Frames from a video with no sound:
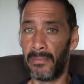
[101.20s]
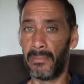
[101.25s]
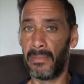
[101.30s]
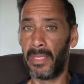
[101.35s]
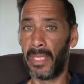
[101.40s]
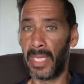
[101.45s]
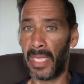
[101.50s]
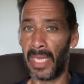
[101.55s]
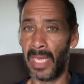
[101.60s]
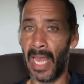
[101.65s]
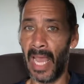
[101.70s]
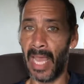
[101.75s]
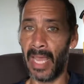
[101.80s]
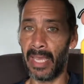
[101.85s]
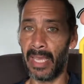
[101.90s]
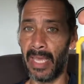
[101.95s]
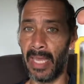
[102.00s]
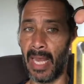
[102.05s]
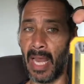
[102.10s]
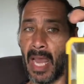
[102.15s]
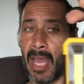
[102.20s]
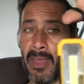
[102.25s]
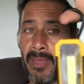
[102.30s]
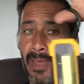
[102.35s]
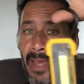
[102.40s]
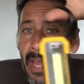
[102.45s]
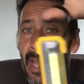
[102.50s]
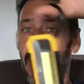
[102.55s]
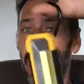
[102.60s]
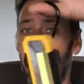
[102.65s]
You can hang it like
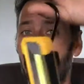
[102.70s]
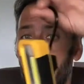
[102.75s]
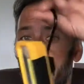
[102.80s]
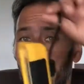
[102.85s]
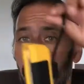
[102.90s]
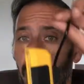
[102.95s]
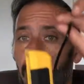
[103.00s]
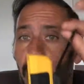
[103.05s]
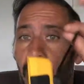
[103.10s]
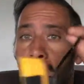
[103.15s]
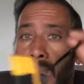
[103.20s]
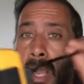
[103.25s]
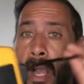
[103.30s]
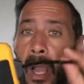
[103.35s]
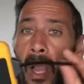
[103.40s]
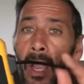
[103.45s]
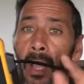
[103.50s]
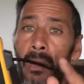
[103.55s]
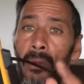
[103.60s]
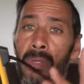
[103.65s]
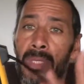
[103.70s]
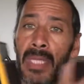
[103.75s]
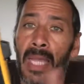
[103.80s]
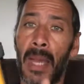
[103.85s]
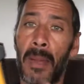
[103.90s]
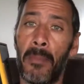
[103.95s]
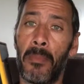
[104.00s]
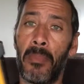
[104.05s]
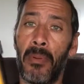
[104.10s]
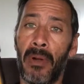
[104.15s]
that. You can close
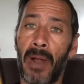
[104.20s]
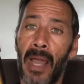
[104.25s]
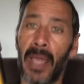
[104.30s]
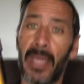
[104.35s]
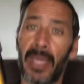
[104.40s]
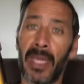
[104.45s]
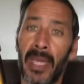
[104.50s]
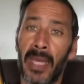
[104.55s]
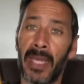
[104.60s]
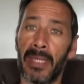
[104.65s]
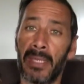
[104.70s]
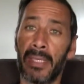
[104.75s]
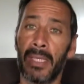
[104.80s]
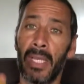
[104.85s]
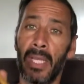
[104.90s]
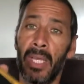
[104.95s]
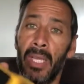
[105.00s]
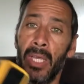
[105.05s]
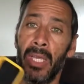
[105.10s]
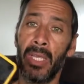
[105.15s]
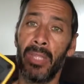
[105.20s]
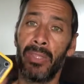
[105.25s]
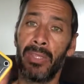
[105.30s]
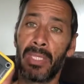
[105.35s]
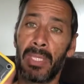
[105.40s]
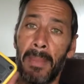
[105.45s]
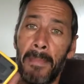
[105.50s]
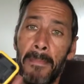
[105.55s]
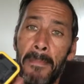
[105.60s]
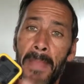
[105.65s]
that bracket. There's
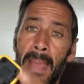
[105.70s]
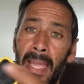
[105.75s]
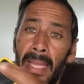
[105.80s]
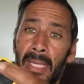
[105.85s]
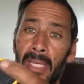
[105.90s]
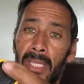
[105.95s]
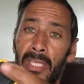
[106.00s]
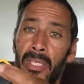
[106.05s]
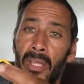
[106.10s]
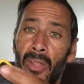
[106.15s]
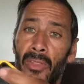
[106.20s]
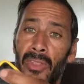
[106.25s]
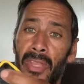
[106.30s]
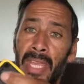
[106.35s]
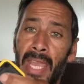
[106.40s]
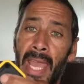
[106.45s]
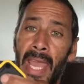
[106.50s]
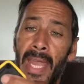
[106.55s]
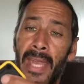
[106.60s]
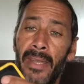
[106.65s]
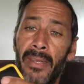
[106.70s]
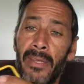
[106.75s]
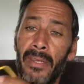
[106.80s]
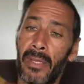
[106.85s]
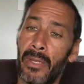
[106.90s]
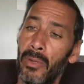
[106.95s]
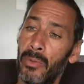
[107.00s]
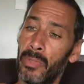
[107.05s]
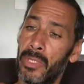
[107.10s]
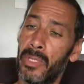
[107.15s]
a magnet on the end.
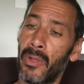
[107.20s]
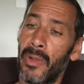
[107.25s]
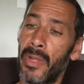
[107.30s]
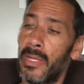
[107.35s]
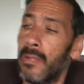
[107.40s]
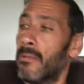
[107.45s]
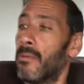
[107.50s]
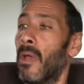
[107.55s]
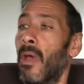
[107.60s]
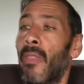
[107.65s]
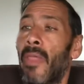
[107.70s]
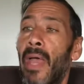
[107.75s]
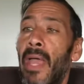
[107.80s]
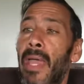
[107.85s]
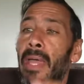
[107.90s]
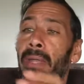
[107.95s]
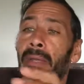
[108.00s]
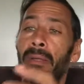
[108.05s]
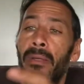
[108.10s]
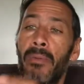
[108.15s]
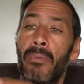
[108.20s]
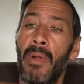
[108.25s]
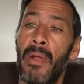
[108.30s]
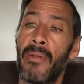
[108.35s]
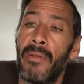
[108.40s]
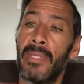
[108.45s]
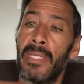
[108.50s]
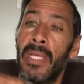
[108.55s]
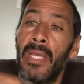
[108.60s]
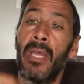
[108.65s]
Oh, sorry, not that end. Where
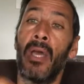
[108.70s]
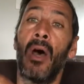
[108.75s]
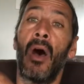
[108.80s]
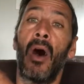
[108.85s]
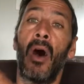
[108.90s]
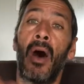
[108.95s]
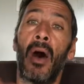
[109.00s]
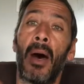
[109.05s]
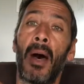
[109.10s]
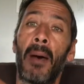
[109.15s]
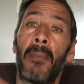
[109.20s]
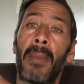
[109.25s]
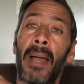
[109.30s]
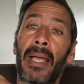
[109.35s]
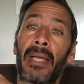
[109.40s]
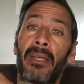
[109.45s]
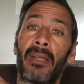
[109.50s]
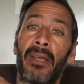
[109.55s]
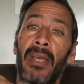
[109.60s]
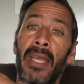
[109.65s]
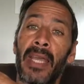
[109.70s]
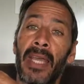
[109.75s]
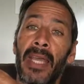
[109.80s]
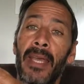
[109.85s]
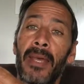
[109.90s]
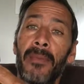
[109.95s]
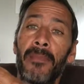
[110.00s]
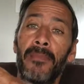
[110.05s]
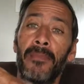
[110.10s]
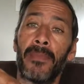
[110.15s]
is it? A magnet
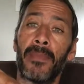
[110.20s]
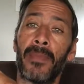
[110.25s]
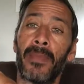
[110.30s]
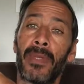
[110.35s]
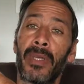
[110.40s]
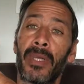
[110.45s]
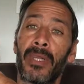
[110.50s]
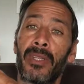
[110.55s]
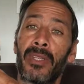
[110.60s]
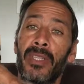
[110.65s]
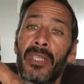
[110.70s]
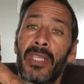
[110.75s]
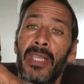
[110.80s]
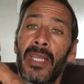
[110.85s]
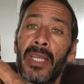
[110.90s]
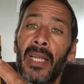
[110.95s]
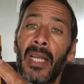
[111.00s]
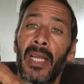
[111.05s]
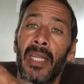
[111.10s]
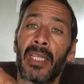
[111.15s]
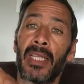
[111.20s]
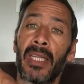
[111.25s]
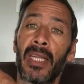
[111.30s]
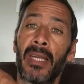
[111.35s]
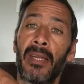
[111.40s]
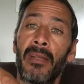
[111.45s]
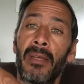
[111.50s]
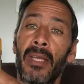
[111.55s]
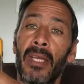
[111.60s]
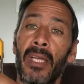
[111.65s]
here. You can just see it
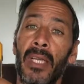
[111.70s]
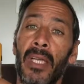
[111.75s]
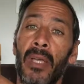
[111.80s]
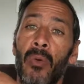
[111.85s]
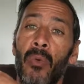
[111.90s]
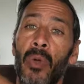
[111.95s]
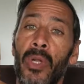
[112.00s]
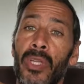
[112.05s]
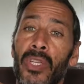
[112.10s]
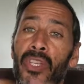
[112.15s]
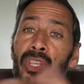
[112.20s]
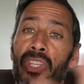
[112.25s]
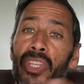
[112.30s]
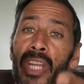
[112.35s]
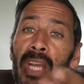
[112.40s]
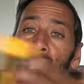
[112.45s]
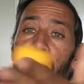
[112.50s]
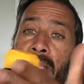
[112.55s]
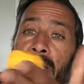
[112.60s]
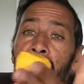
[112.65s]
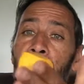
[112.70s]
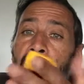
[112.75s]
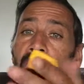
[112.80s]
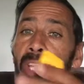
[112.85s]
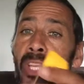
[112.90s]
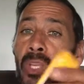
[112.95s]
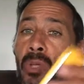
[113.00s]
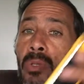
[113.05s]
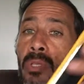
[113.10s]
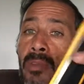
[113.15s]
glistening, which sticks. You
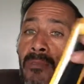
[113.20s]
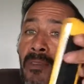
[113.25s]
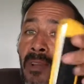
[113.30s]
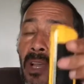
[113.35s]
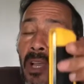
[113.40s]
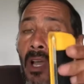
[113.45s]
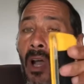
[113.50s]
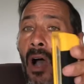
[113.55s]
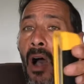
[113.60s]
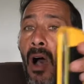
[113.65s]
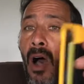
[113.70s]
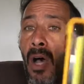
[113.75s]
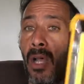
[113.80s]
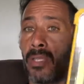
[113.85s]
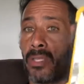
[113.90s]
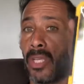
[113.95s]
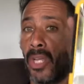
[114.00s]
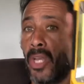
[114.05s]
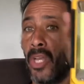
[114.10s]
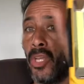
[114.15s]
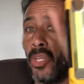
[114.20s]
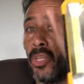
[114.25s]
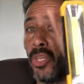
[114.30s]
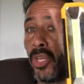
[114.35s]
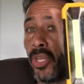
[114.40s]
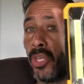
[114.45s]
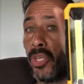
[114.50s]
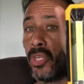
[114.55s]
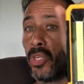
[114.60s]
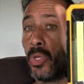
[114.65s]
can use it for cars. You
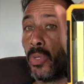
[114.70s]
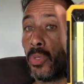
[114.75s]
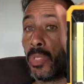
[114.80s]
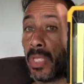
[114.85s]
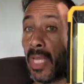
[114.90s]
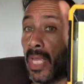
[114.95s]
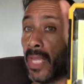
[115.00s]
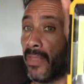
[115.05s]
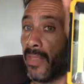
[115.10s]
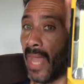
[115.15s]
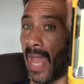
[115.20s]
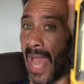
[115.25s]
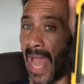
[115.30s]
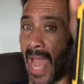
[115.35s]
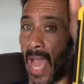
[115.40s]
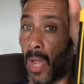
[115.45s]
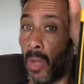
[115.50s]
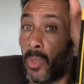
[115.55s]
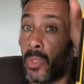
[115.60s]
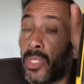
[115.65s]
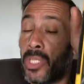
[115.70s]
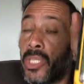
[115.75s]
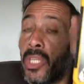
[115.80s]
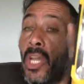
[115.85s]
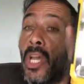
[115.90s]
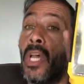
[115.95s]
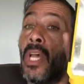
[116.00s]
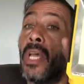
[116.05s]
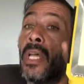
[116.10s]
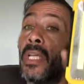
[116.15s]
can use it in the house,
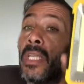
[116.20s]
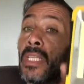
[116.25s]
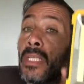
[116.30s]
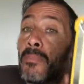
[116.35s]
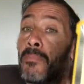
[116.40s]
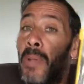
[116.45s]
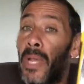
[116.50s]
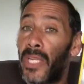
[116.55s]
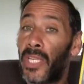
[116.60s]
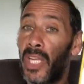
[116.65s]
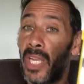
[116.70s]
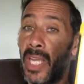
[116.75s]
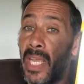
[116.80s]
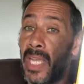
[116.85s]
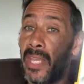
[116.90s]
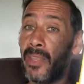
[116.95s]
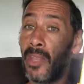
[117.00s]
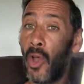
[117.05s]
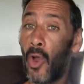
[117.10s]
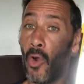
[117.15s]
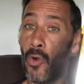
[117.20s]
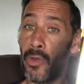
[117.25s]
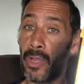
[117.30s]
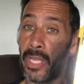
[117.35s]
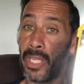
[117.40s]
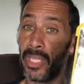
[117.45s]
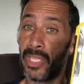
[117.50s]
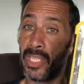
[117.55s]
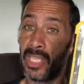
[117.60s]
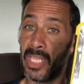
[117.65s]
especially in the
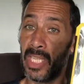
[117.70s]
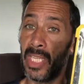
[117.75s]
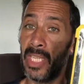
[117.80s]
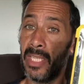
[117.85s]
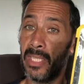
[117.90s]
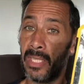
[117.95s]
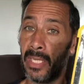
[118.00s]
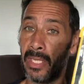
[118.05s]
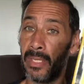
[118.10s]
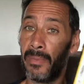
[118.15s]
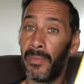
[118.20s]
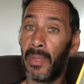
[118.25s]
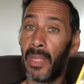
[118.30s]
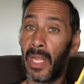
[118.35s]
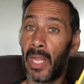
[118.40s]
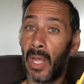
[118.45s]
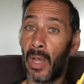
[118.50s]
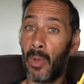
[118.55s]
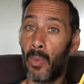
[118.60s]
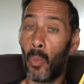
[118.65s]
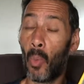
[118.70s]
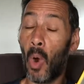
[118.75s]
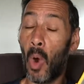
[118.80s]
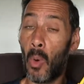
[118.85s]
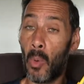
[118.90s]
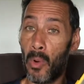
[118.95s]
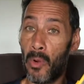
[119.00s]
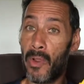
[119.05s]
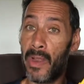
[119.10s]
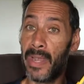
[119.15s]
hurricane season, what
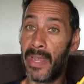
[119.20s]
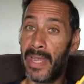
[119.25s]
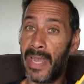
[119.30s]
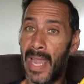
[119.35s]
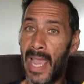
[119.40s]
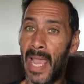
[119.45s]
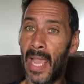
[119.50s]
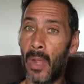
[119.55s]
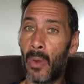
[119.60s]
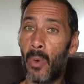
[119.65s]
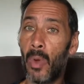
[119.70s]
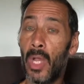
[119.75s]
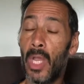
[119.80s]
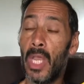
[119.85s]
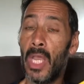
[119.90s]
we're in now.